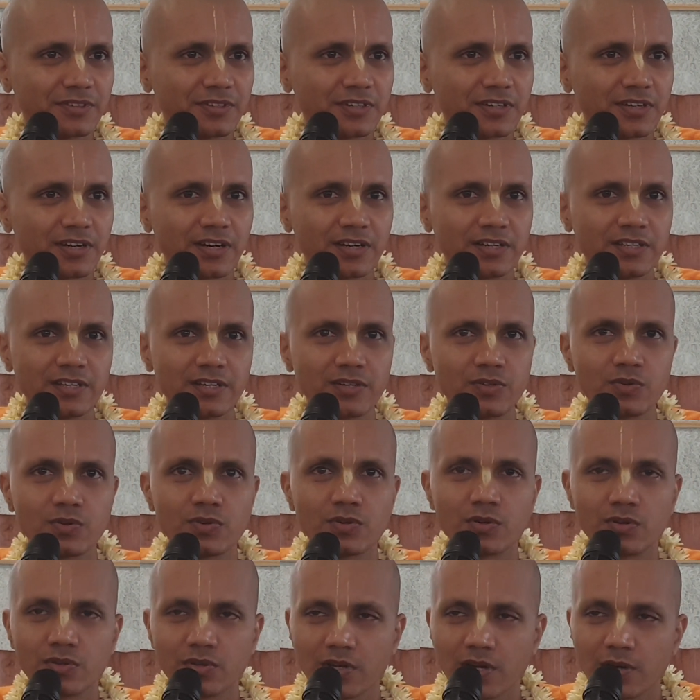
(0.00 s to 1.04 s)
And they don't
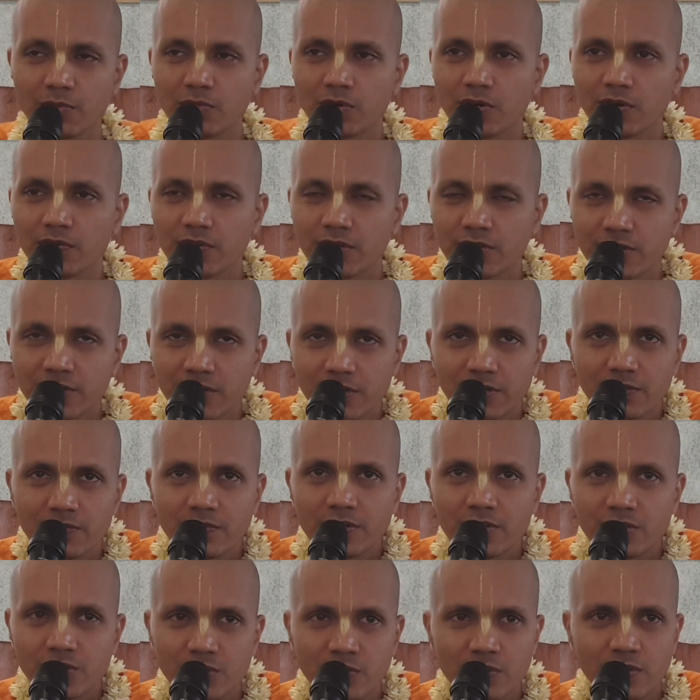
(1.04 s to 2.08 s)
want to come out of the shell of
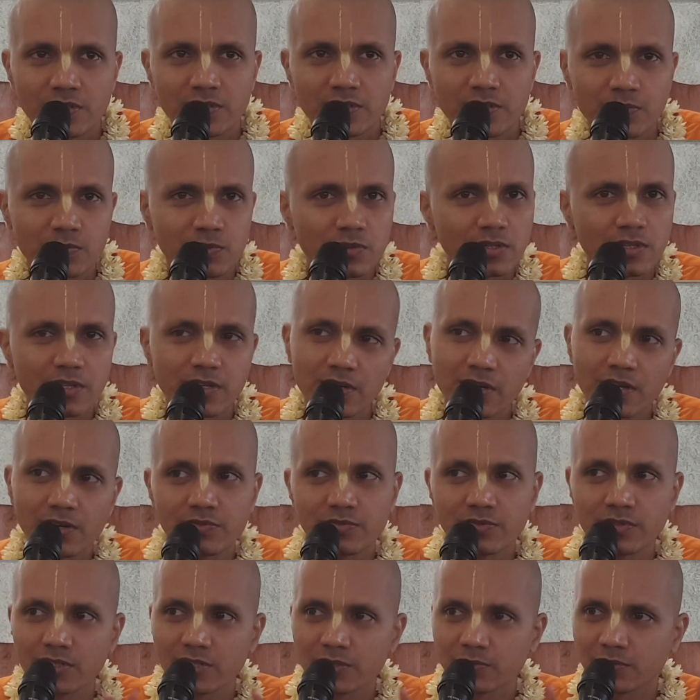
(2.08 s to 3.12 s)
Rajaguna, Tamaguna. They are
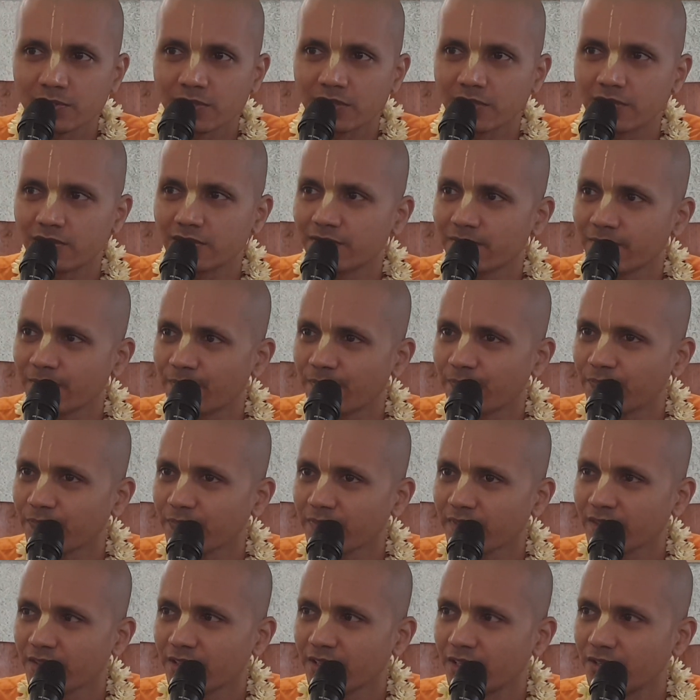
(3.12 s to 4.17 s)
comfortable there.
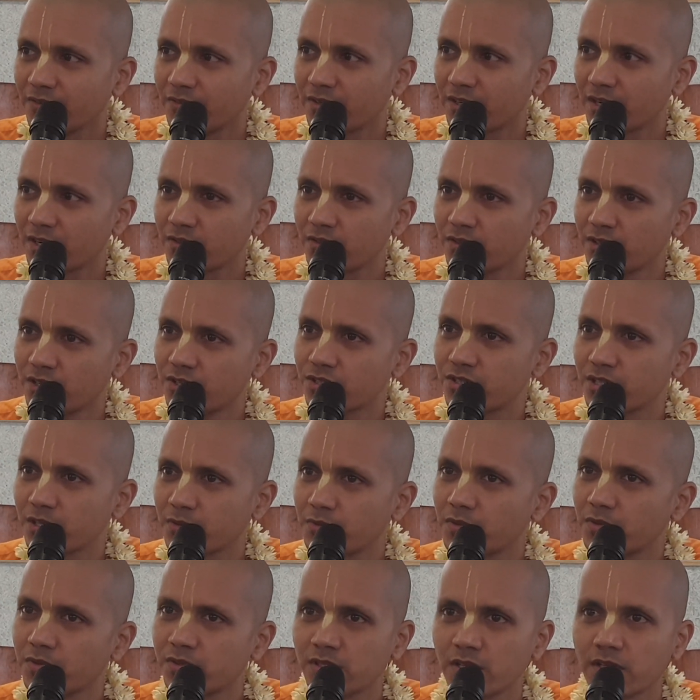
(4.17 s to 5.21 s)
If you try to disturb
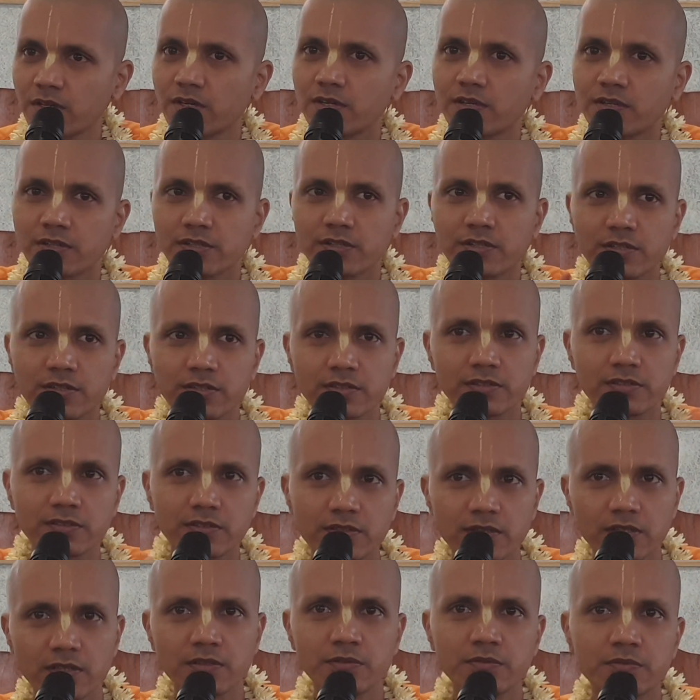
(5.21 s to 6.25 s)
them, they will say, hey,
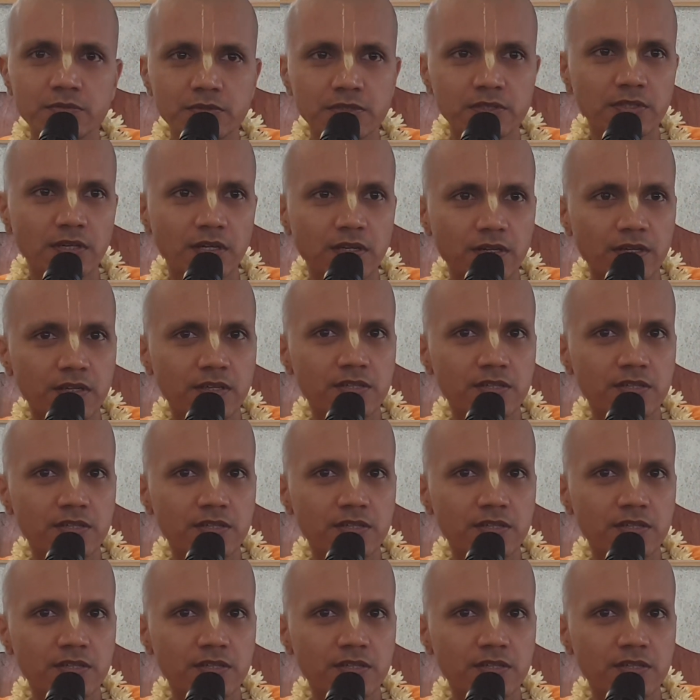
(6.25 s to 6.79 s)
no, Hare